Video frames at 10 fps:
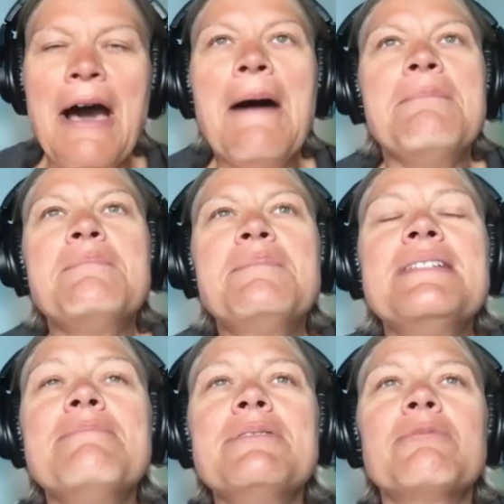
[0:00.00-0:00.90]
Um,
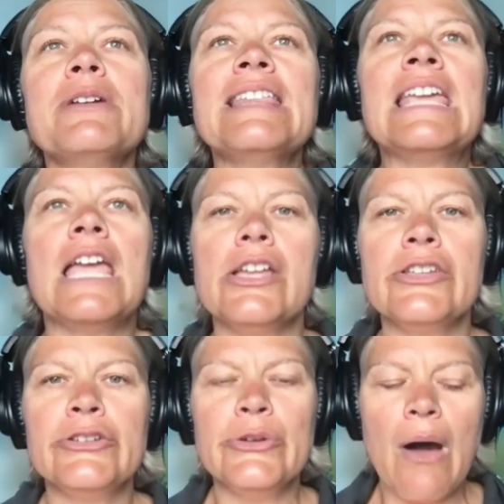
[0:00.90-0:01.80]
but but really,
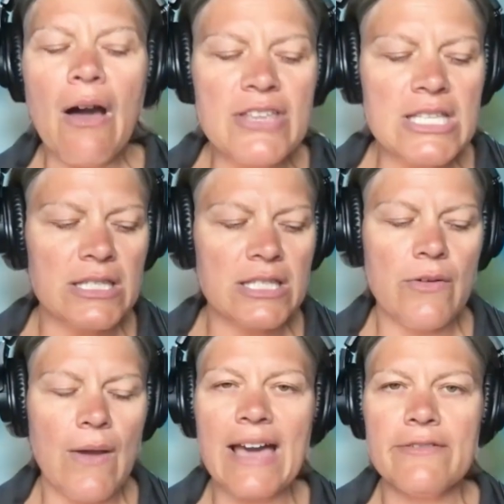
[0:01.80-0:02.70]
you know, obviously
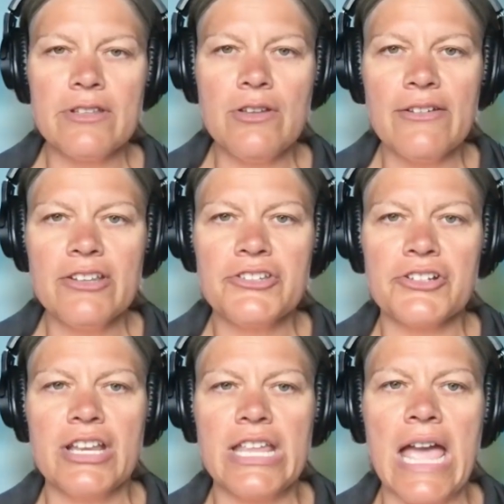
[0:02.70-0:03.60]
you had you had a
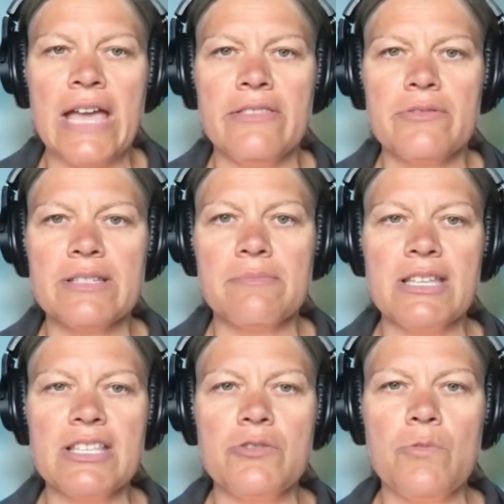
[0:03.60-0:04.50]
journey and there were
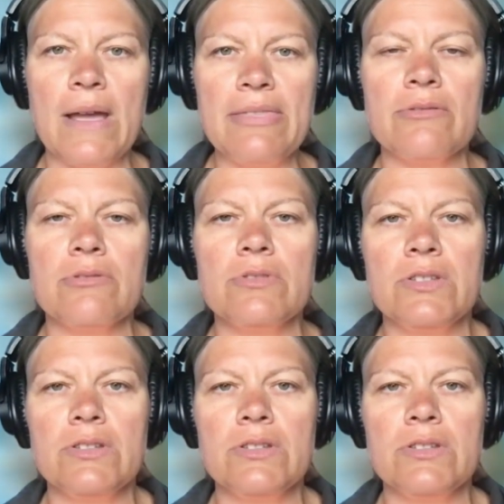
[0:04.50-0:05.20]
some things you went through